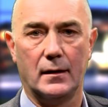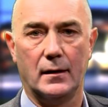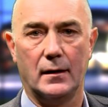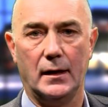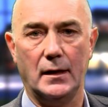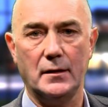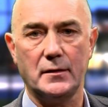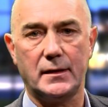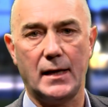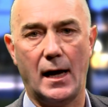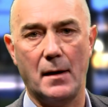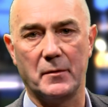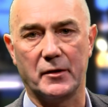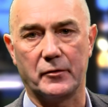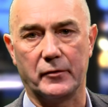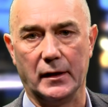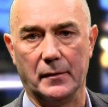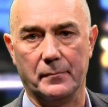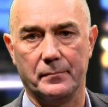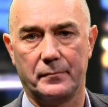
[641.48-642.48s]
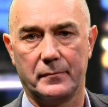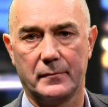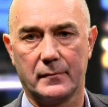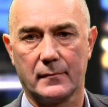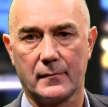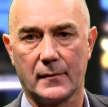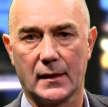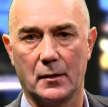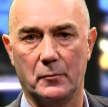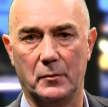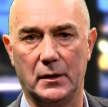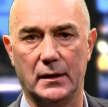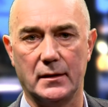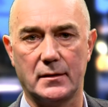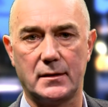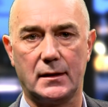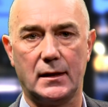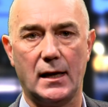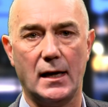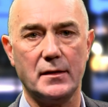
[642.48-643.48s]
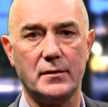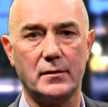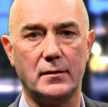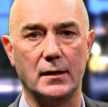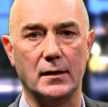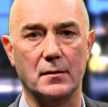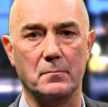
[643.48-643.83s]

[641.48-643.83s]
In summary, we discussed the